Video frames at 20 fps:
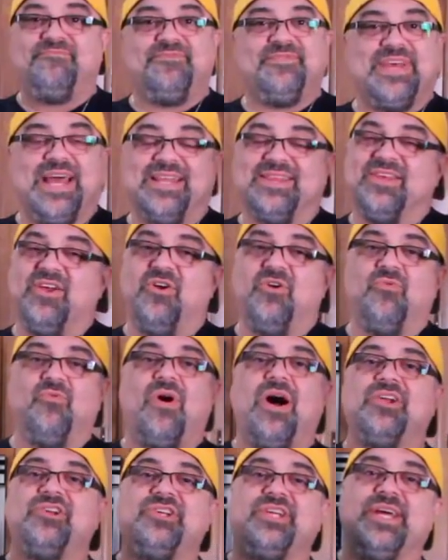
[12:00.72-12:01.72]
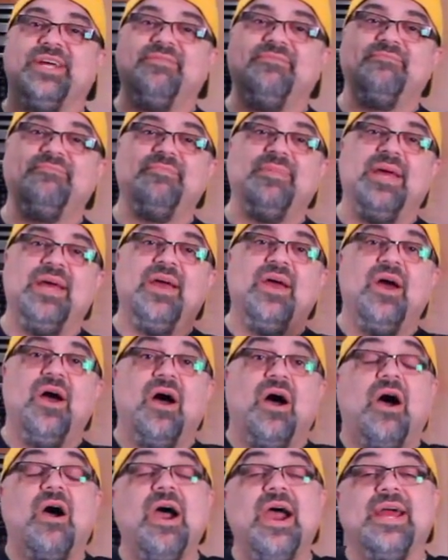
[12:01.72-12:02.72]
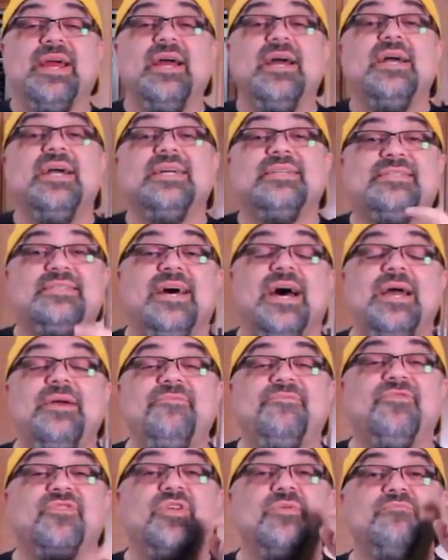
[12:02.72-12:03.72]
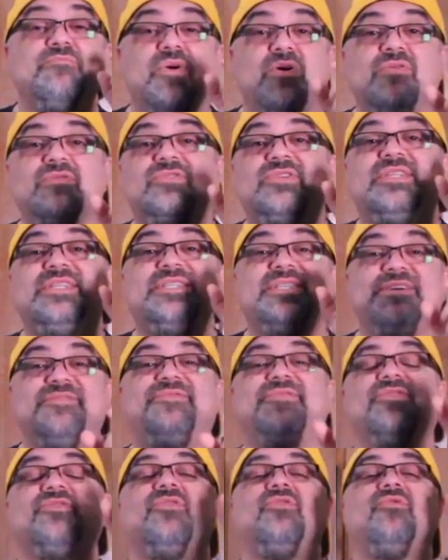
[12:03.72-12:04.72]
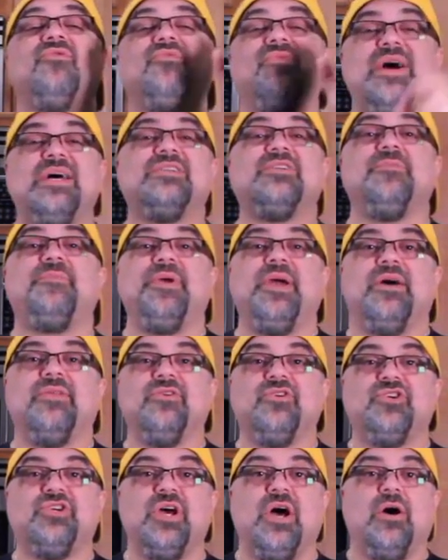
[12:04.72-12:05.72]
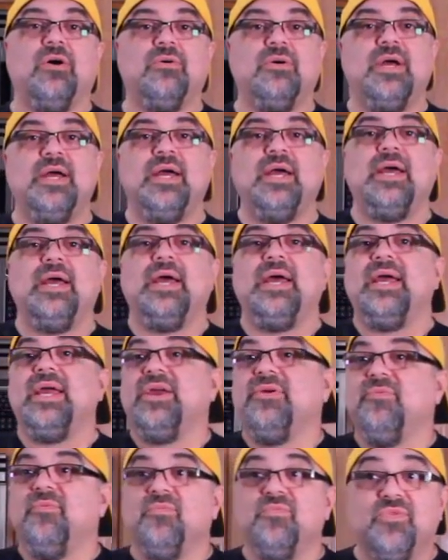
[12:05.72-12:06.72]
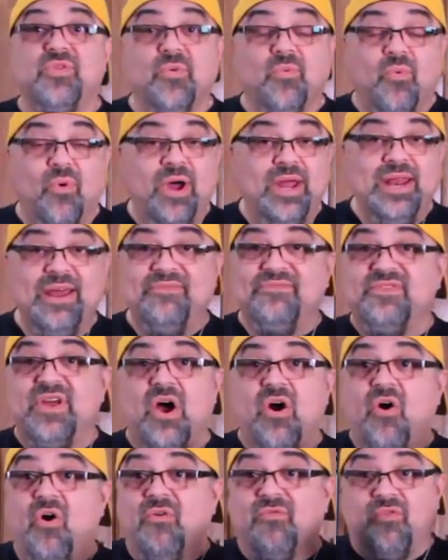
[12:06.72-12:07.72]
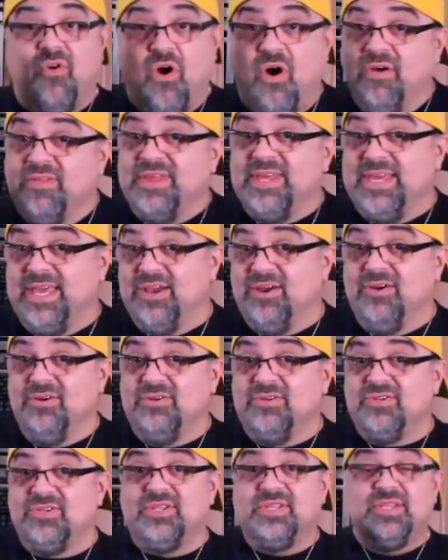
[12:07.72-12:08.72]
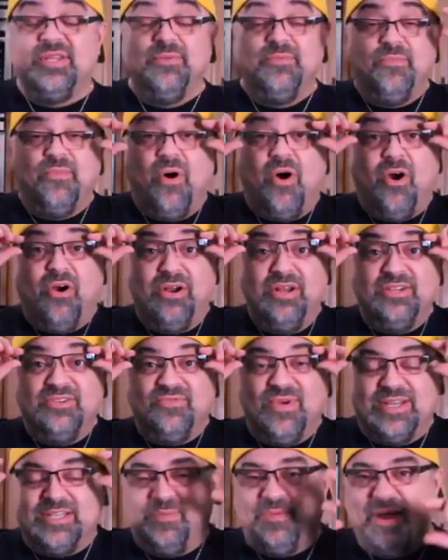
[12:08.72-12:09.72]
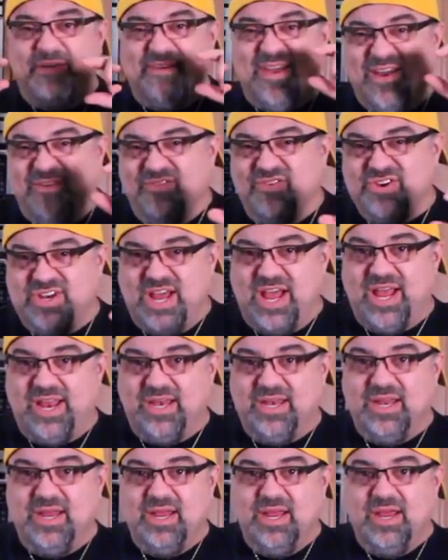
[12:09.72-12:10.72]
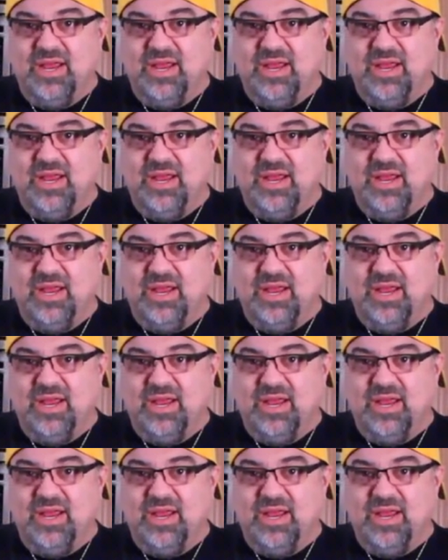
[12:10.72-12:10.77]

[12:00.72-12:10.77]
Sat there and watched it. All right, it's time for the most difficult recipe on the show. The one I've over all the years, the hardest recipe I've ever done